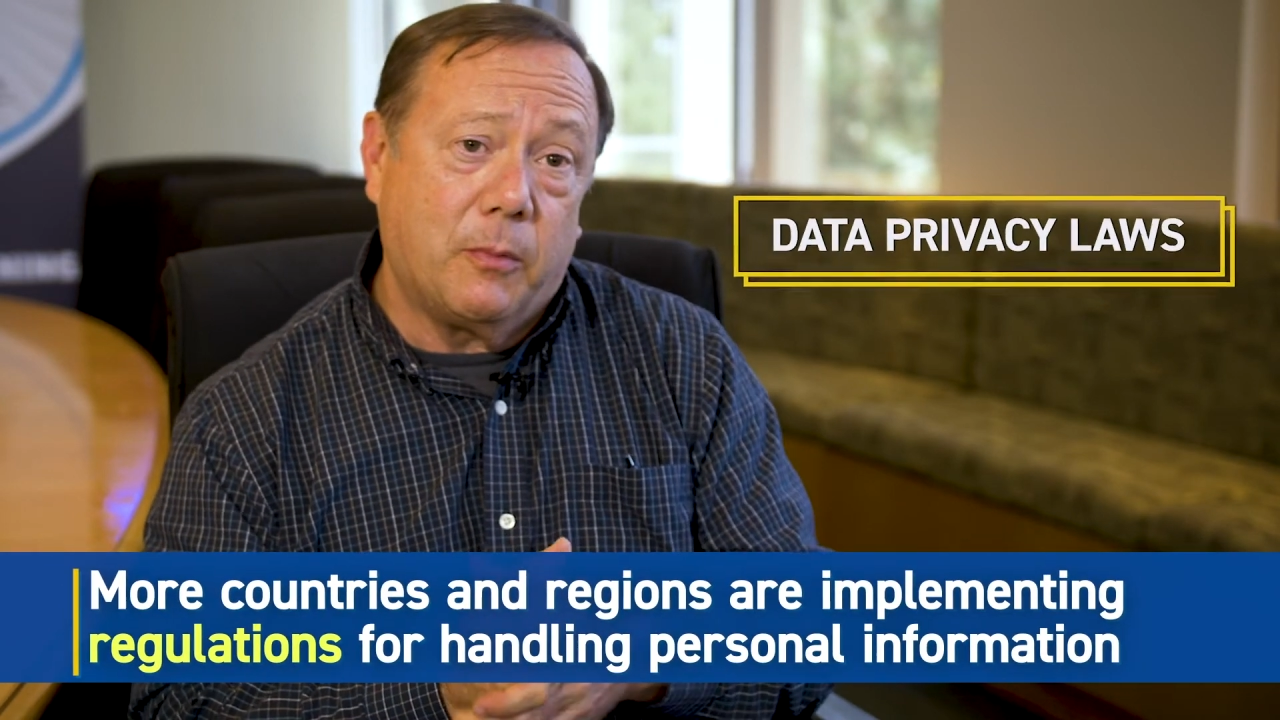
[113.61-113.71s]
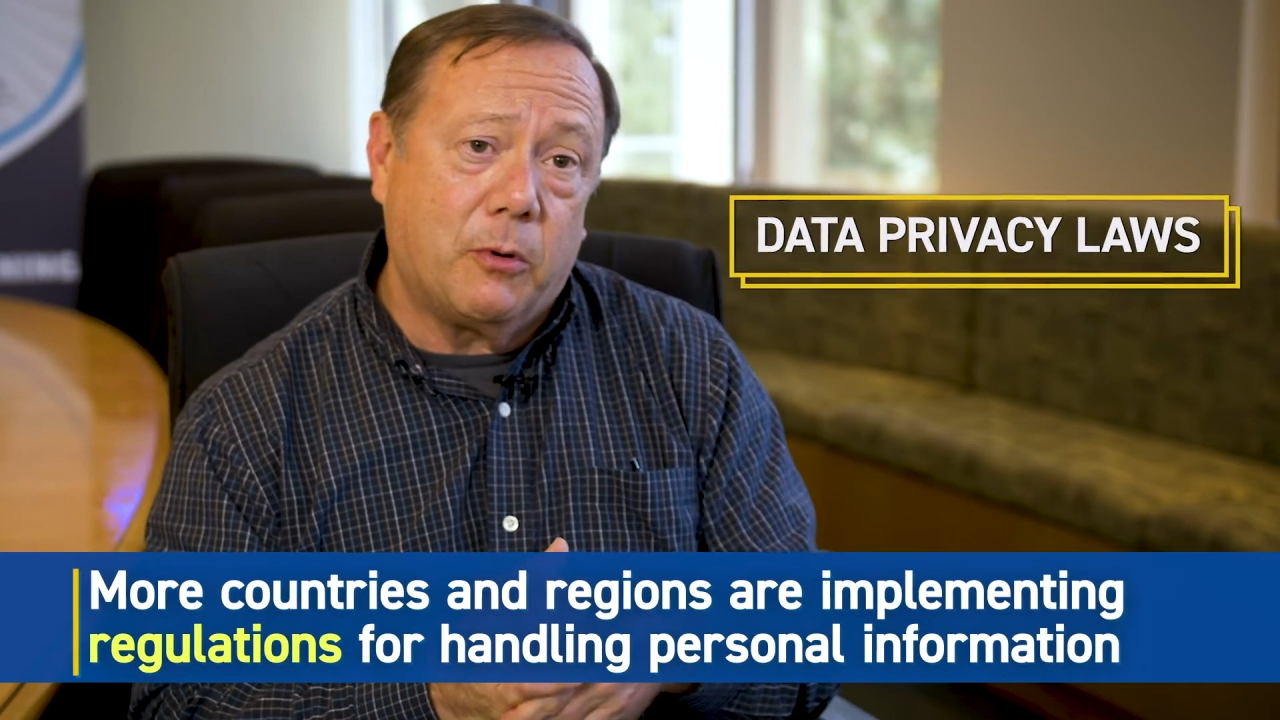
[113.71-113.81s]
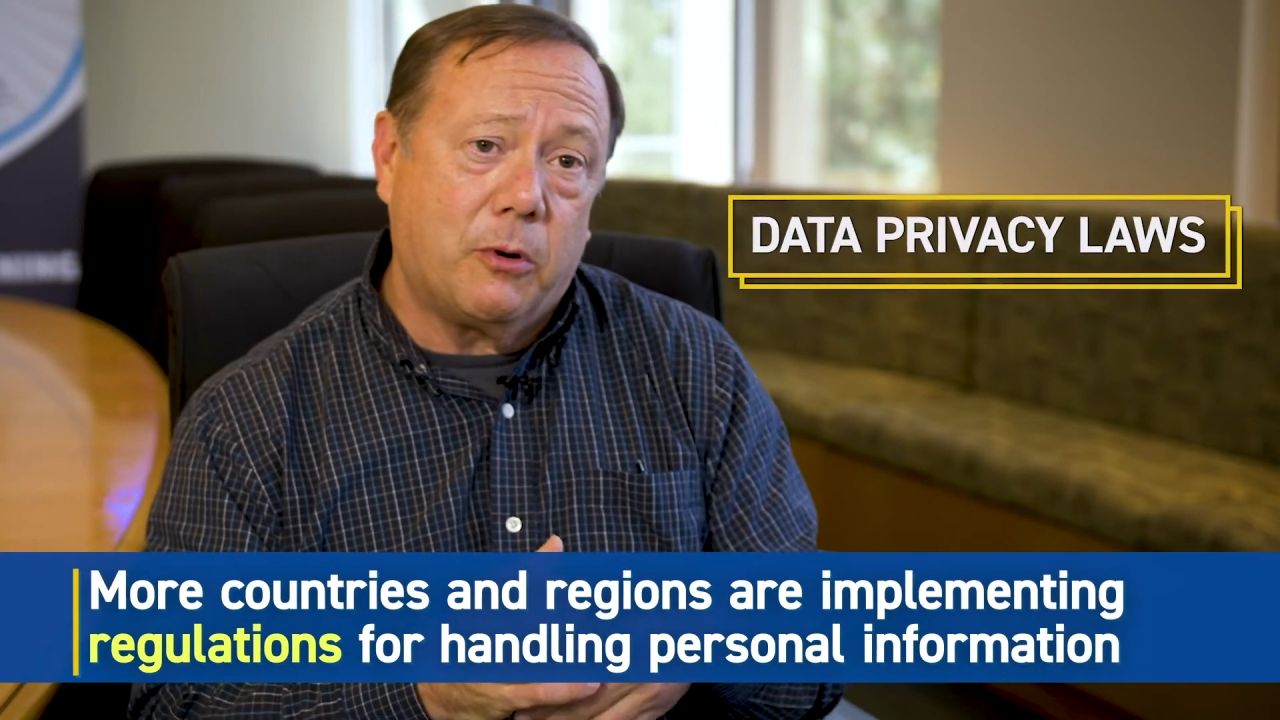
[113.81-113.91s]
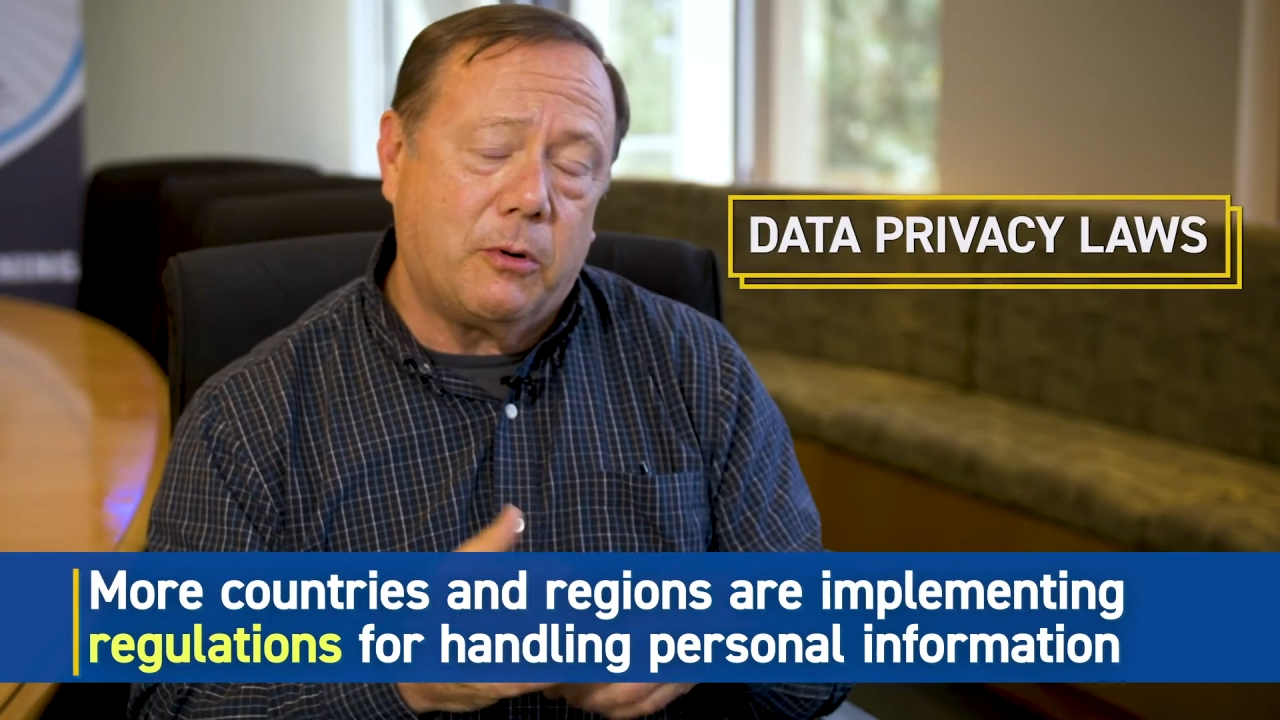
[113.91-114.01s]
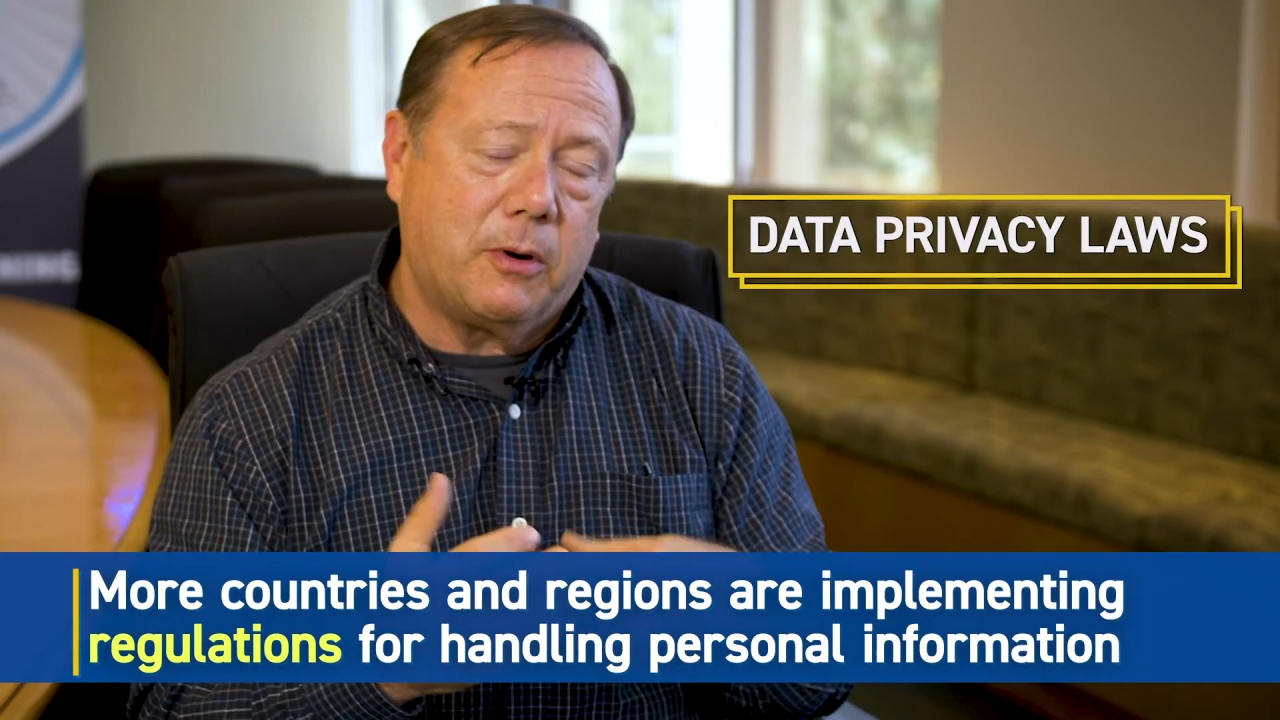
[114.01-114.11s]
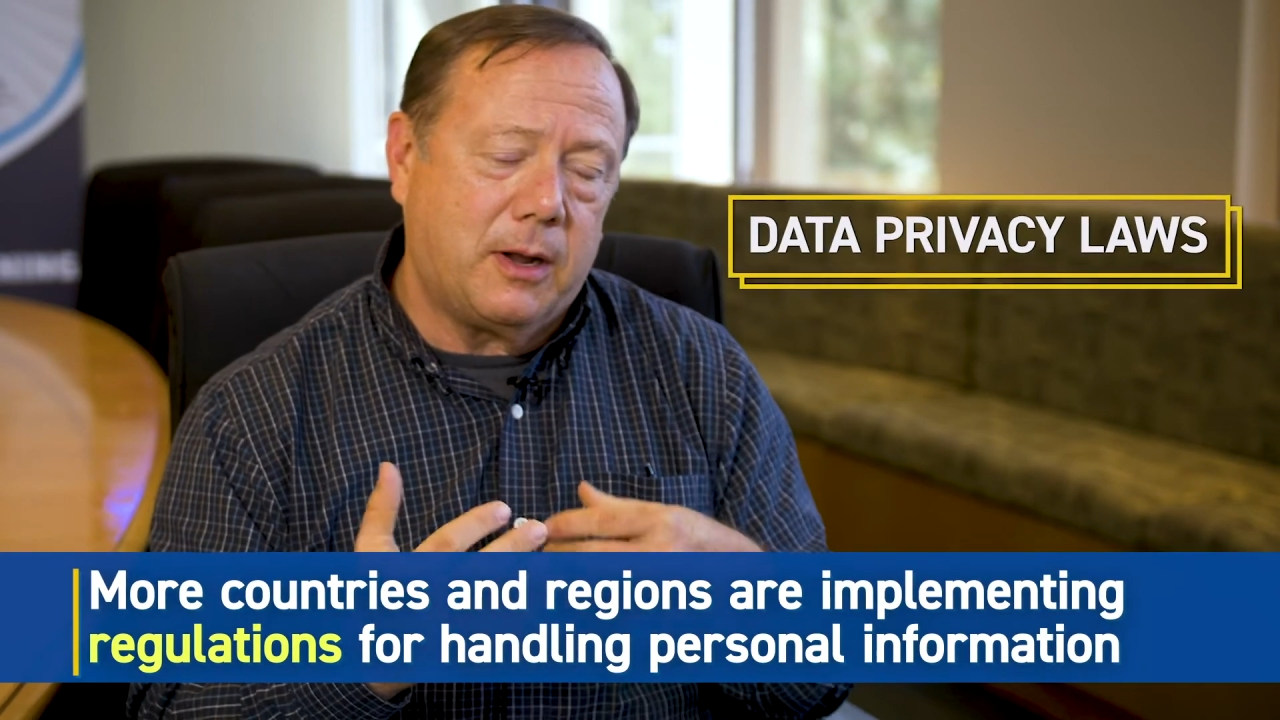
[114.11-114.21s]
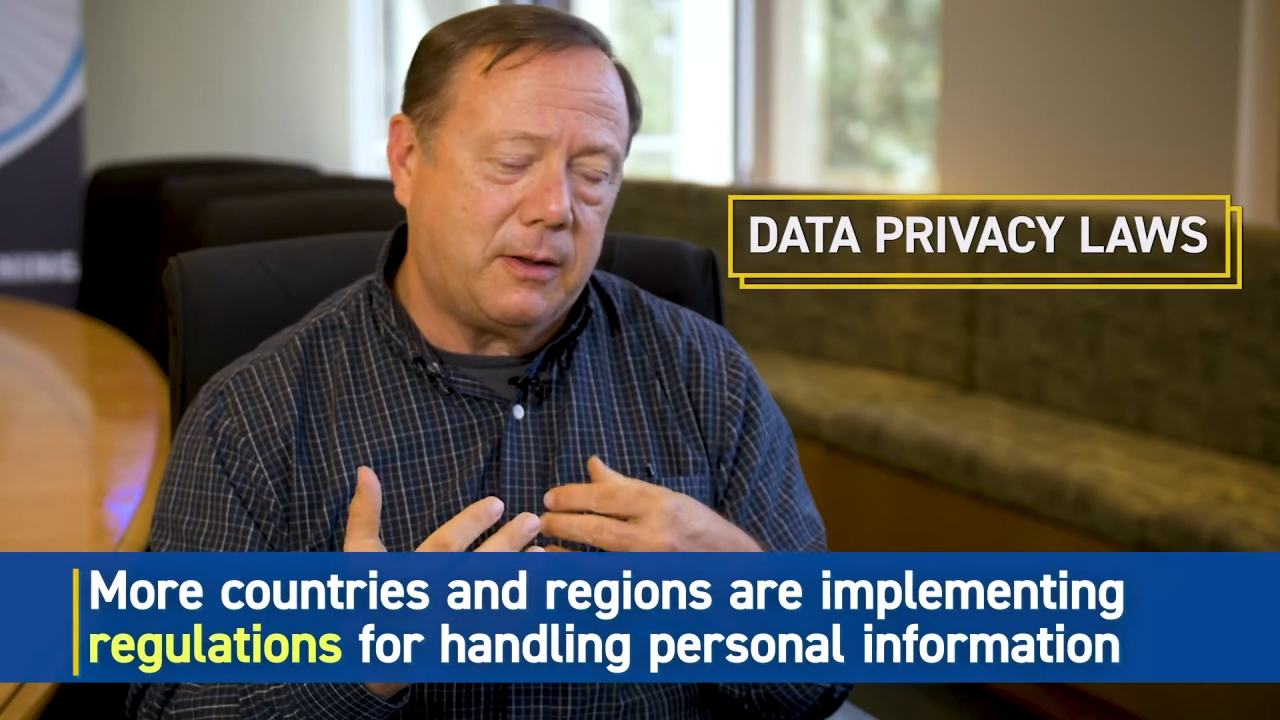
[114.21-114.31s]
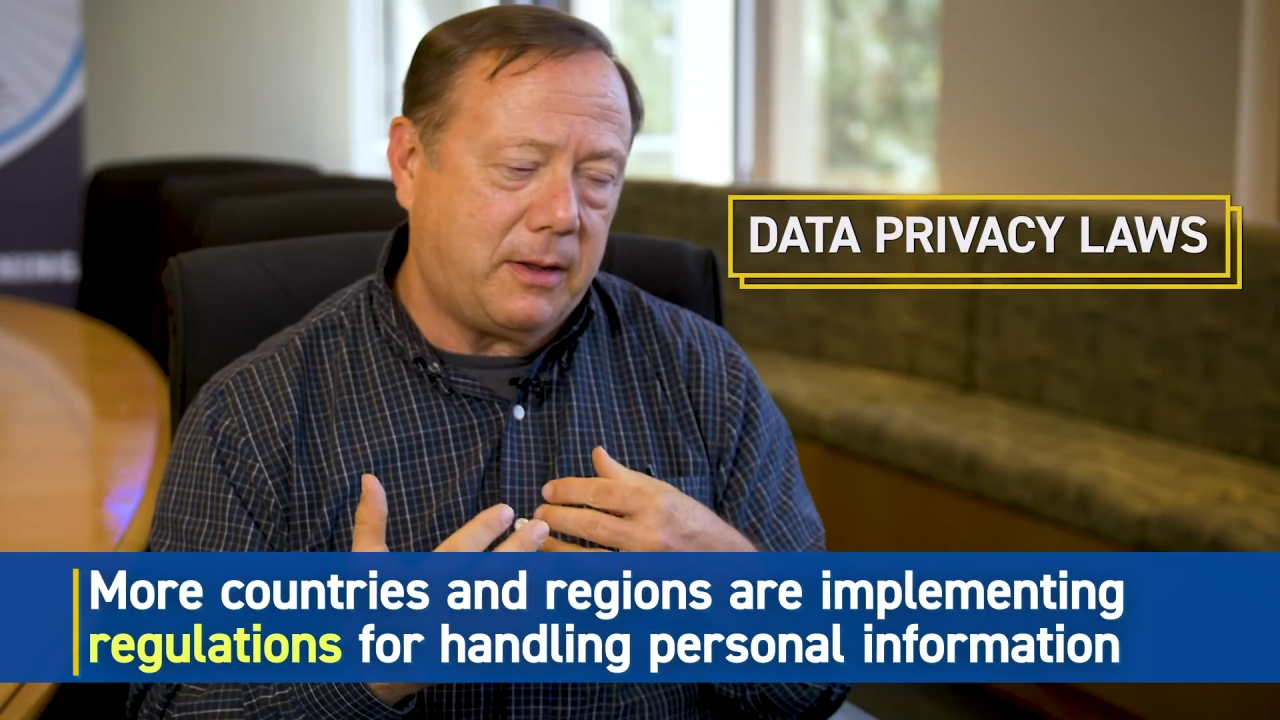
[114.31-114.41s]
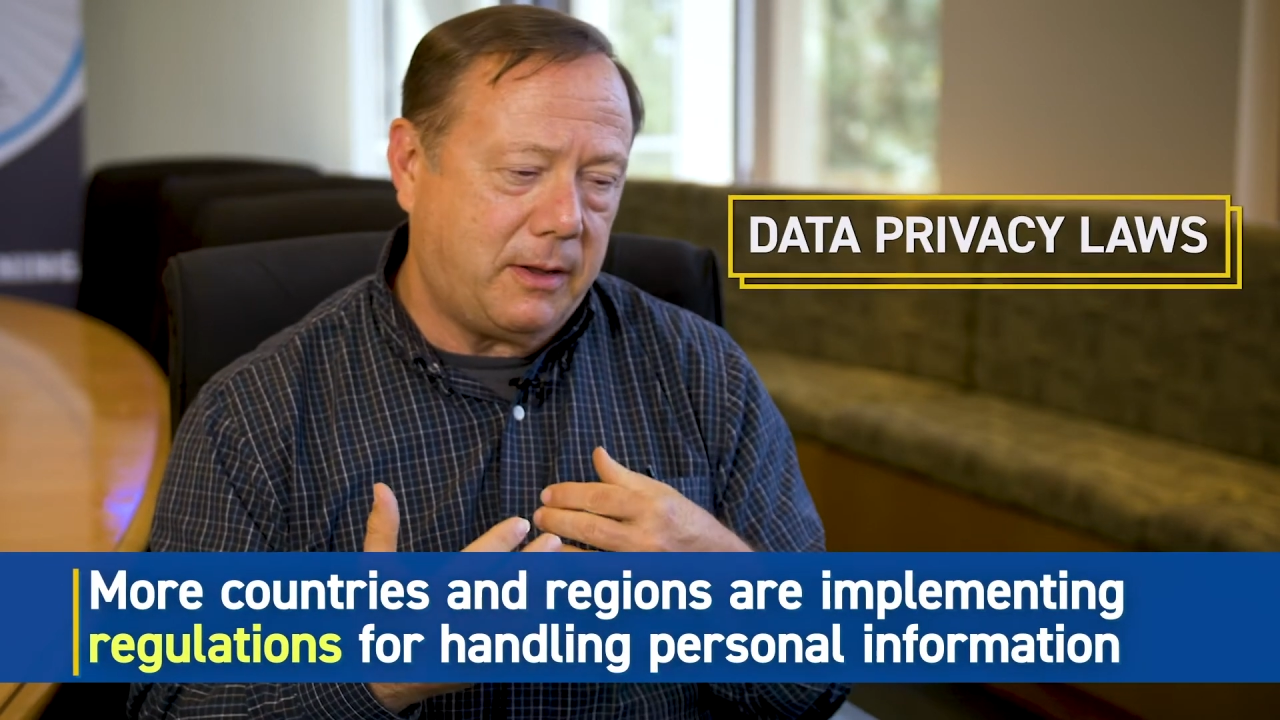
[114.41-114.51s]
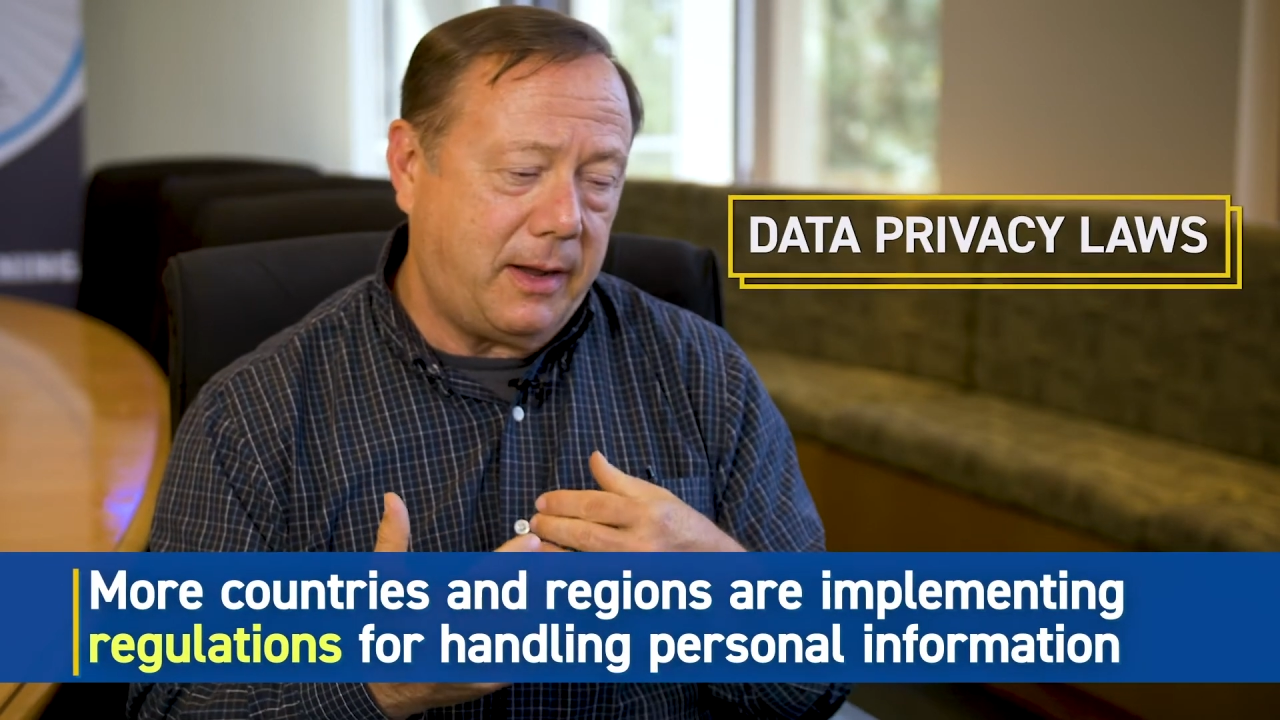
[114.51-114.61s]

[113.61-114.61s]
More